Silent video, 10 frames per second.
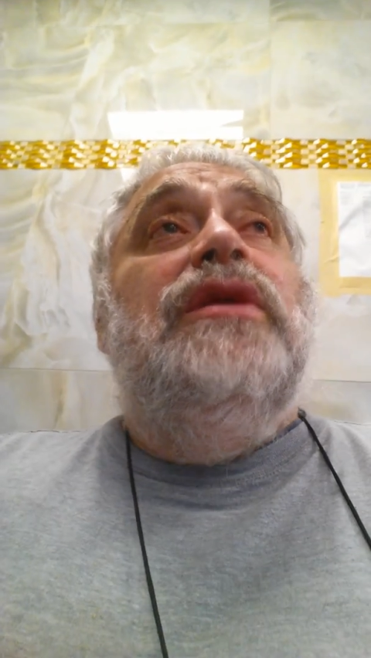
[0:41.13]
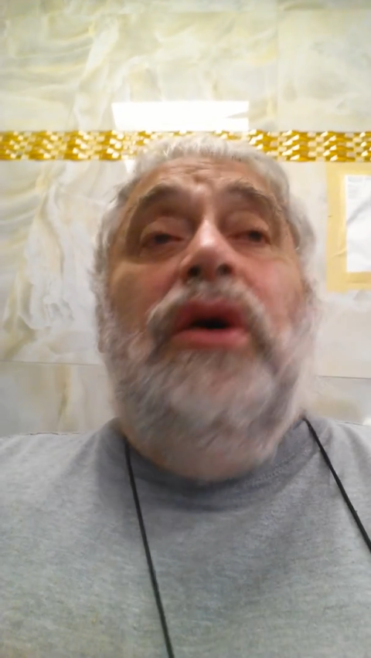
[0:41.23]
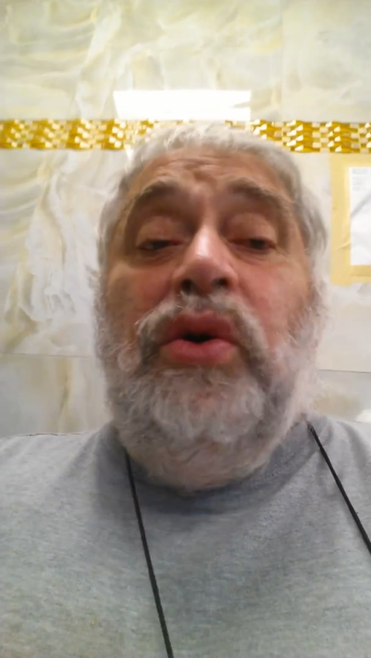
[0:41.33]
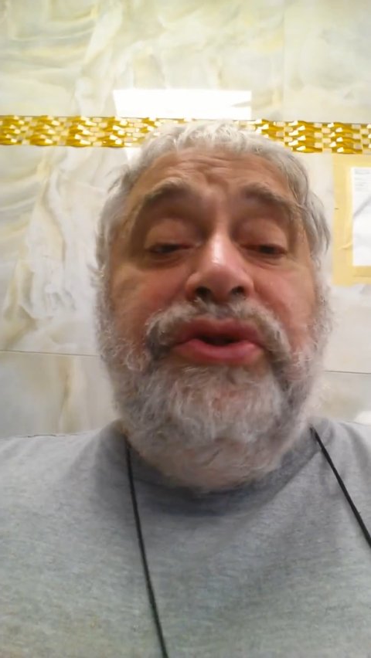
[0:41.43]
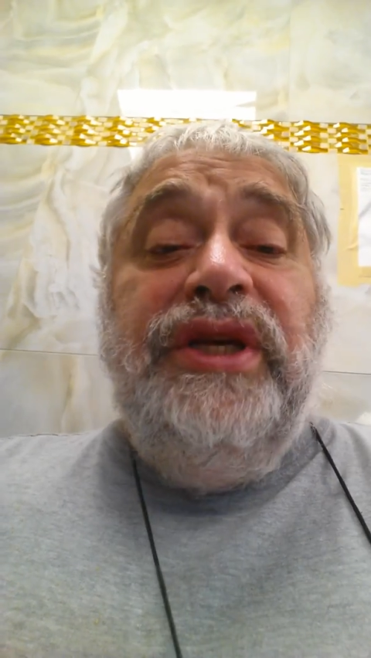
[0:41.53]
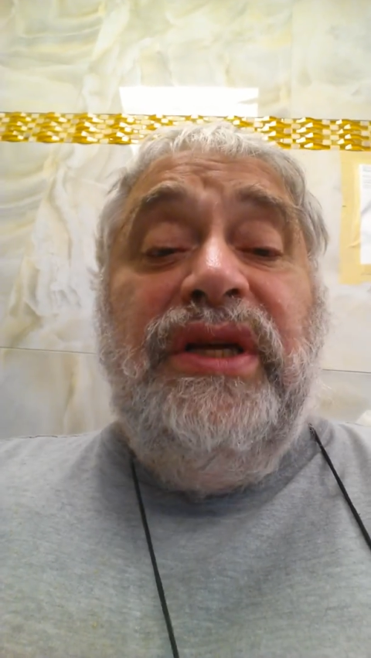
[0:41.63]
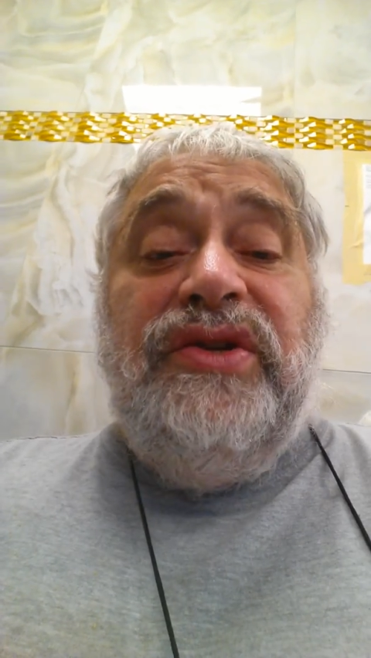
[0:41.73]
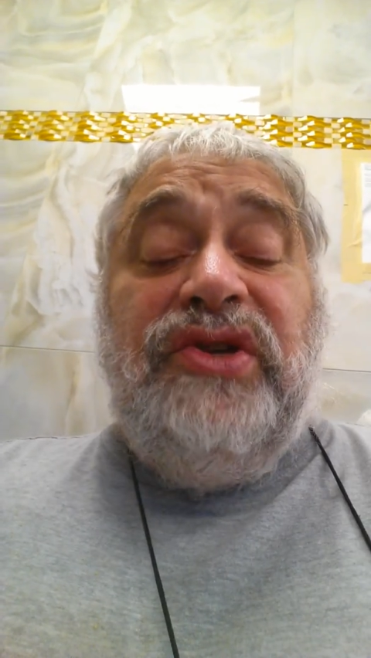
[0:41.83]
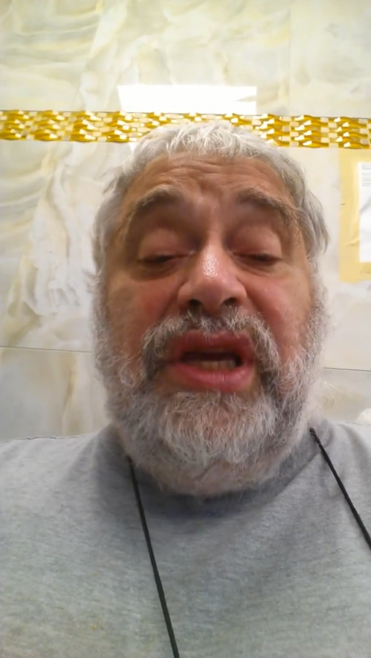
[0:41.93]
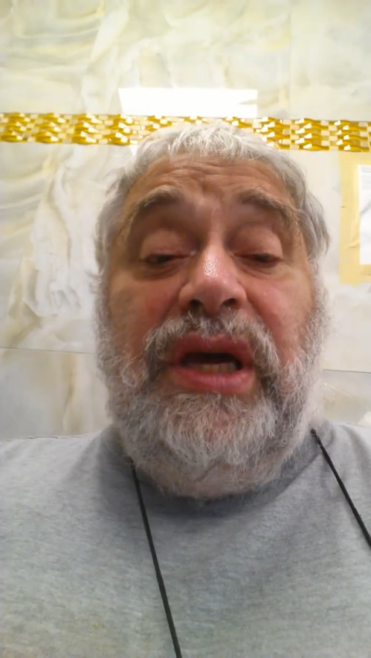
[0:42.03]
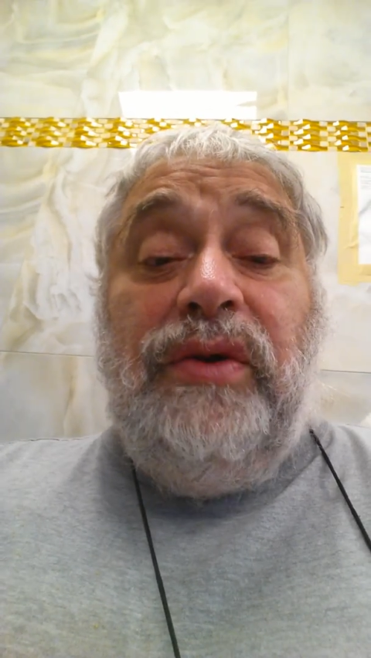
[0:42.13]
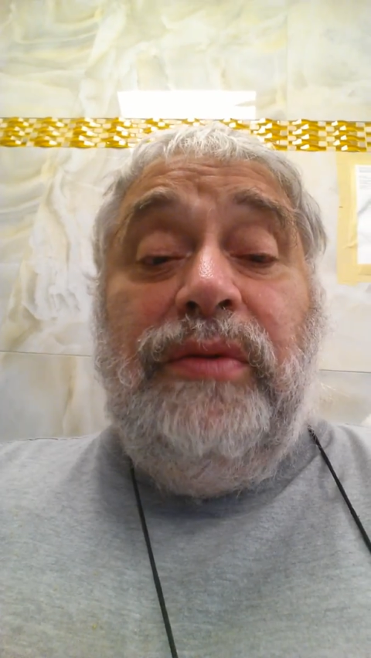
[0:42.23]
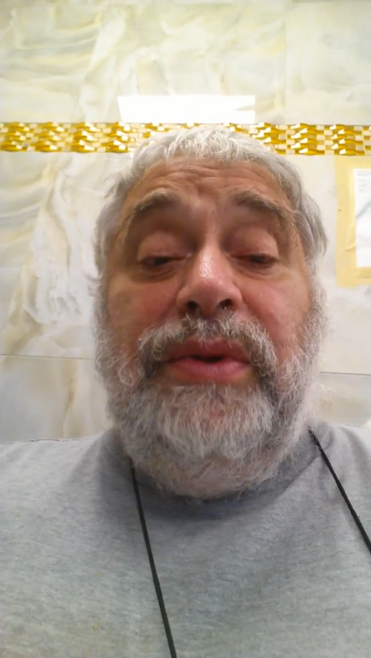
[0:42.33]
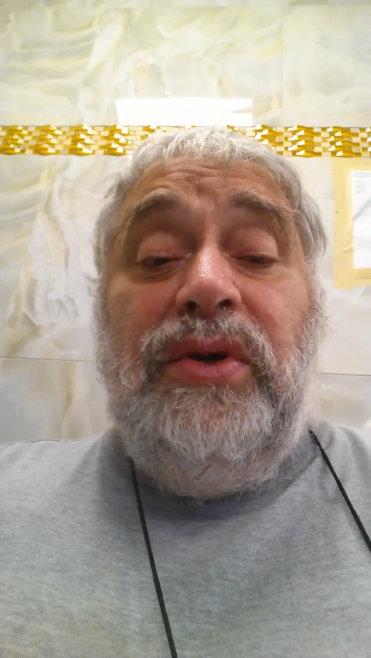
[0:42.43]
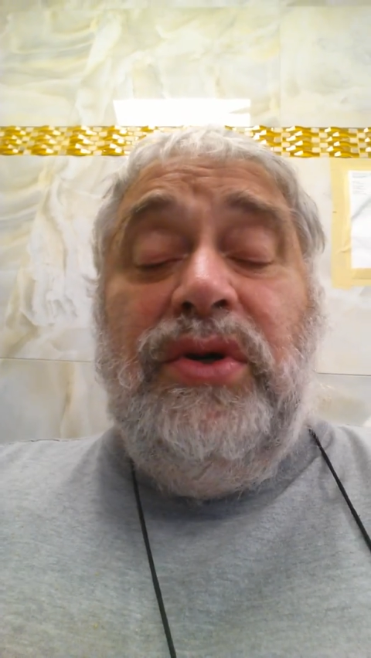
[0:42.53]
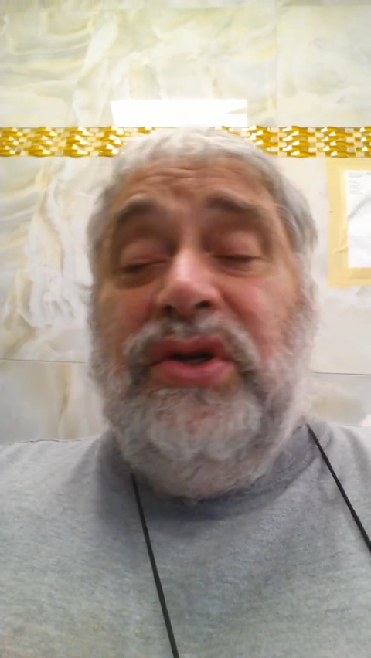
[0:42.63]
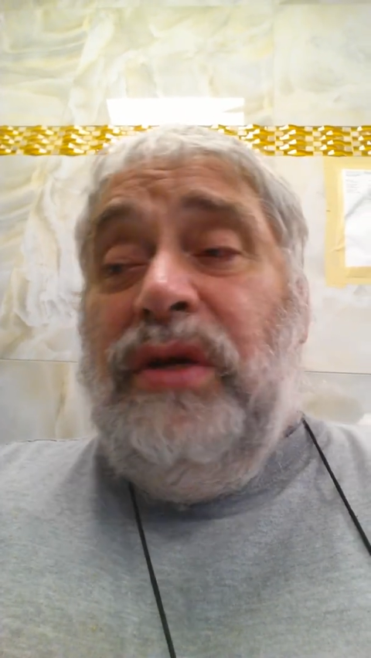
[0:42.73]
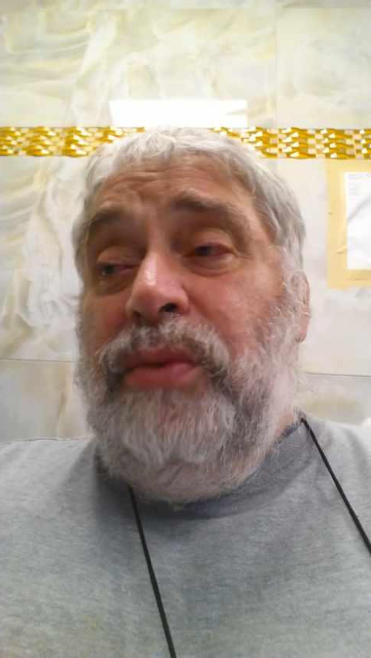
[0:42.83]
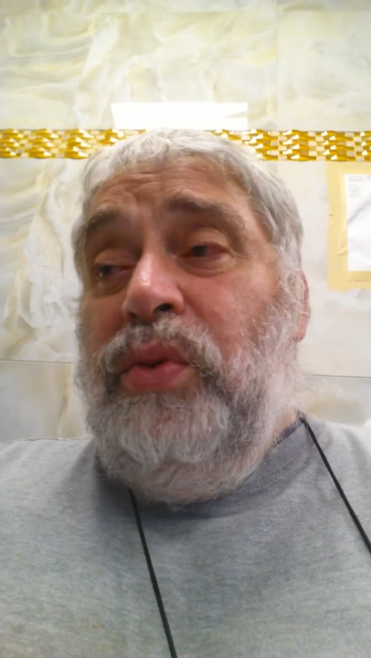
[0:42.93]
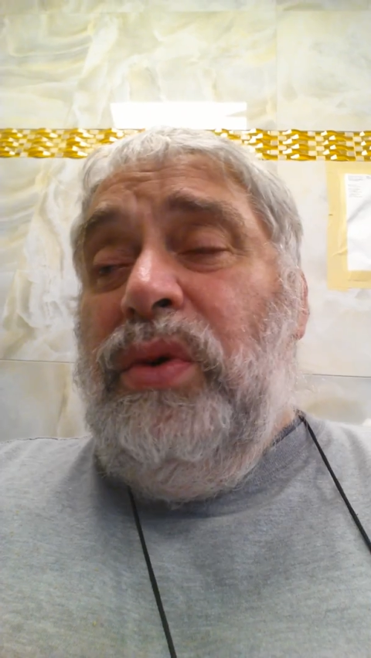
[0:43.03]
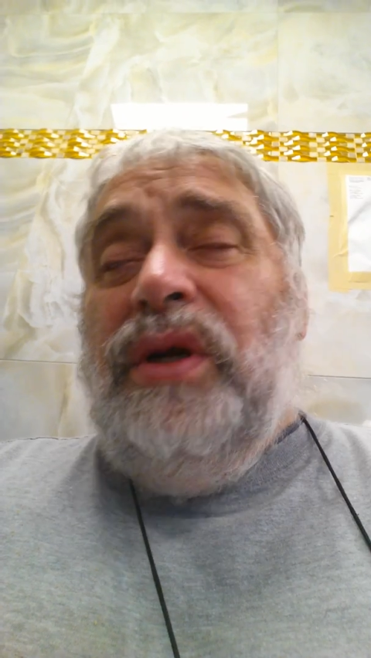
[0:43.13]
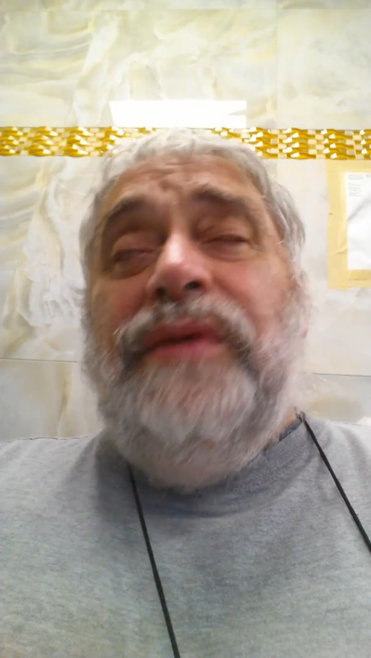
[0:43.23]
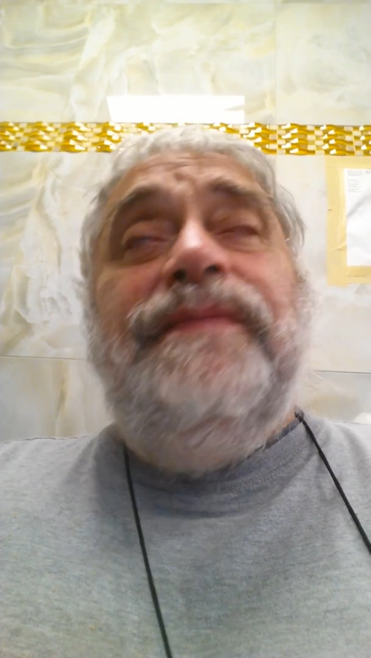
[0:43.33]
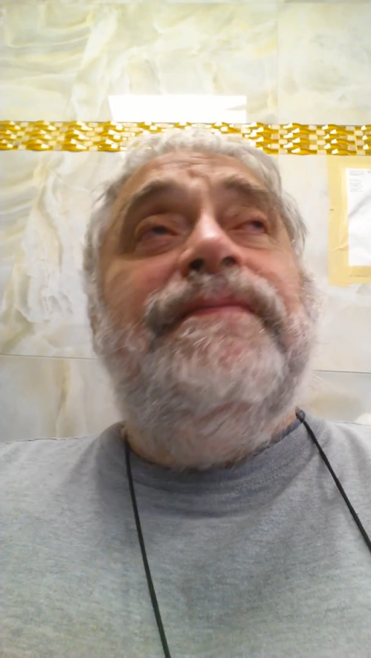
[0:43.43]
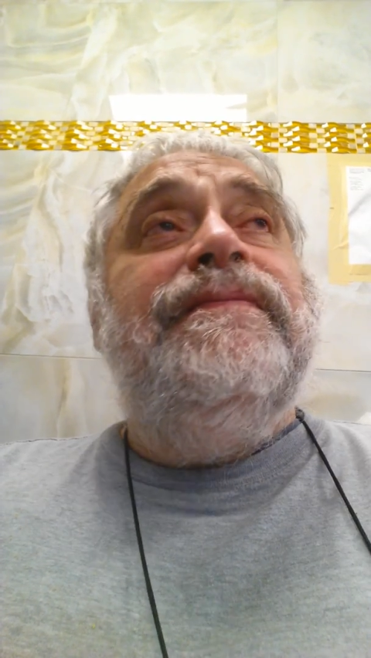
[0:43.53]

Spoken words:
The whole thing is scary because, number one,